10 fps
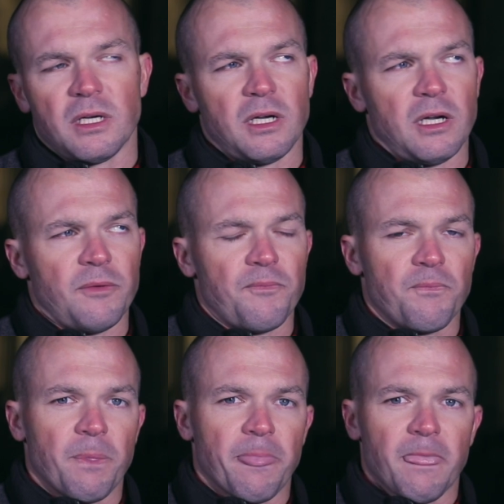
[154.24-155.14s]
Um,
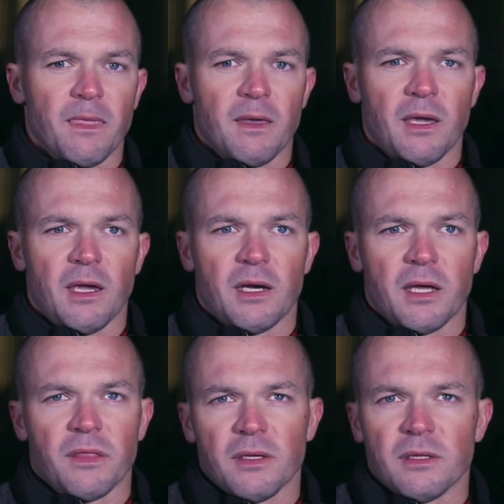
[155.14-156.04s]
and
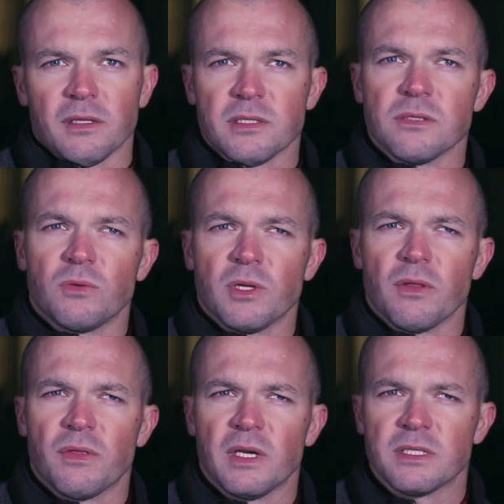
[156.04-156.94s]
I think this is one of
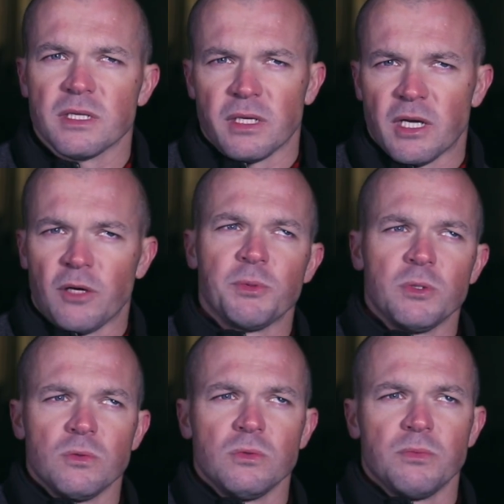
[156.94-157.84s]
the things that can help
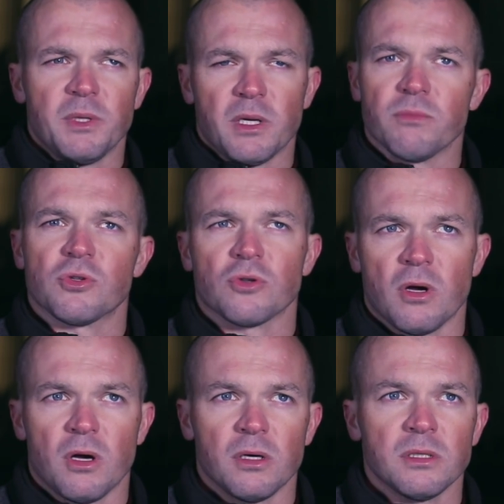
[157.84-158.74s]
you become
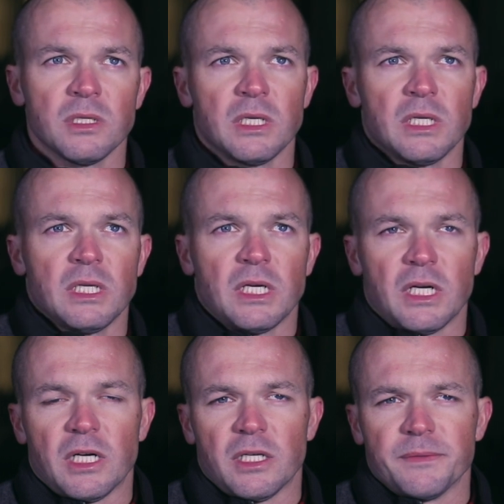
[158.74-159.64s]
strong.
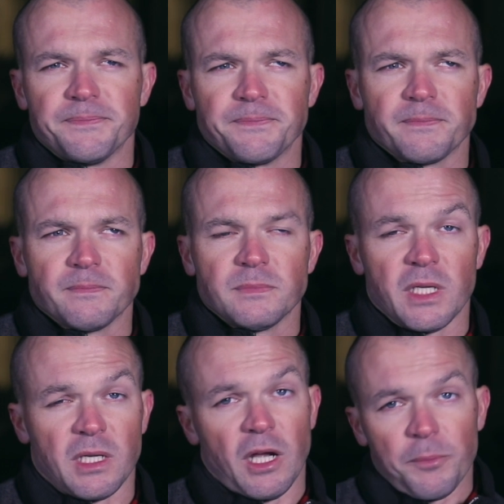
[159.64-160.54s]
Um,
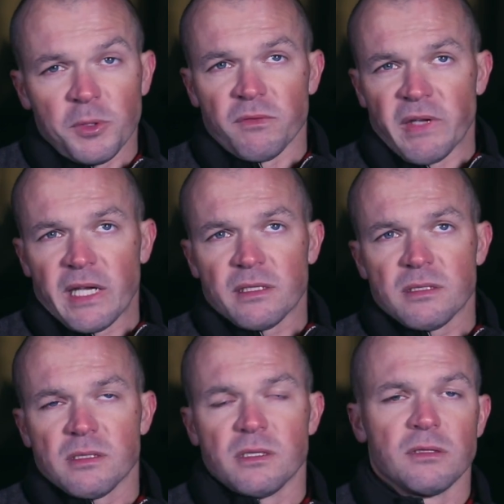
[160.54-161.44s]
it can help you
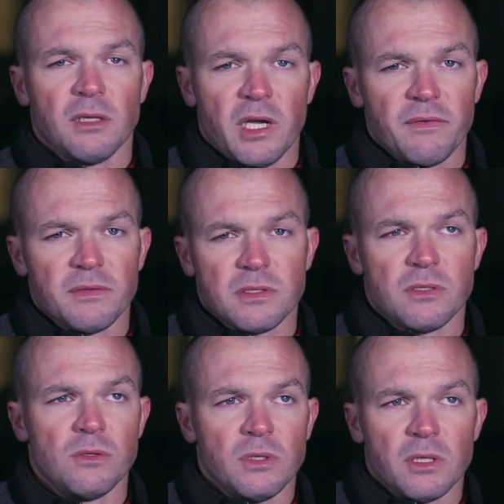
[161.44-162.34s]
advance in your life
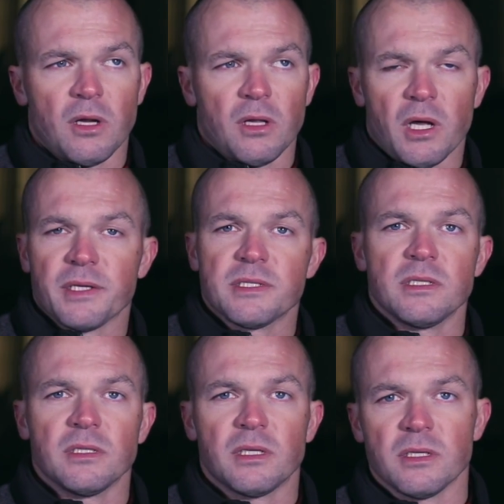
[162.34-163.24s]
too, in all
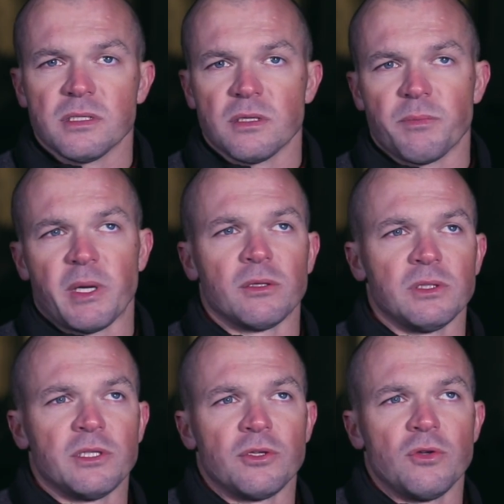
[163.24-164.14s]
honesty, because the better
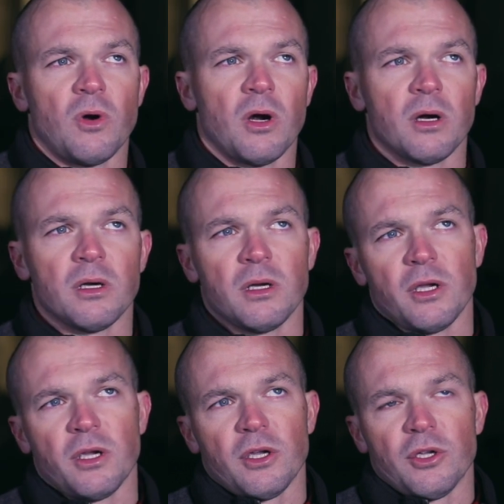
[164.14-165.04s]
leader you are,
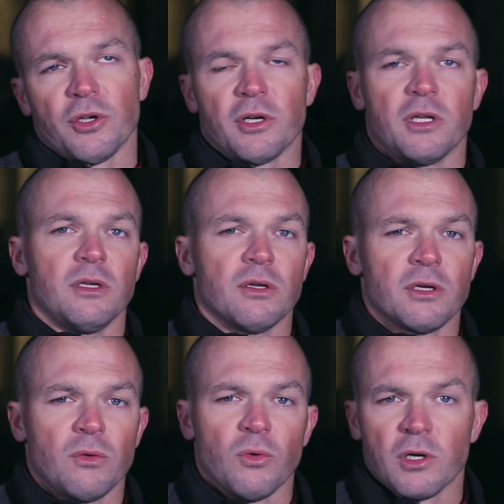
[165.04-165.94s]
you're gonna you're
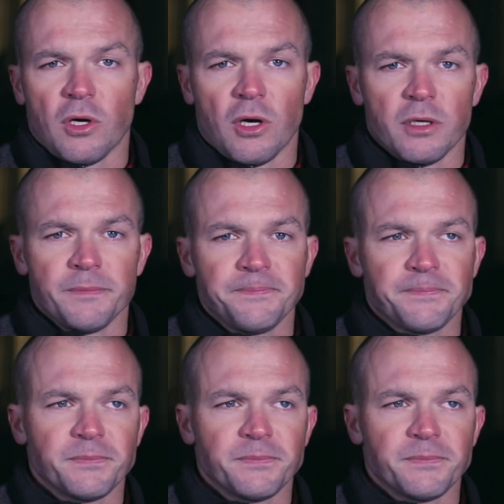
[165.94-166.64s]
gonna work hard.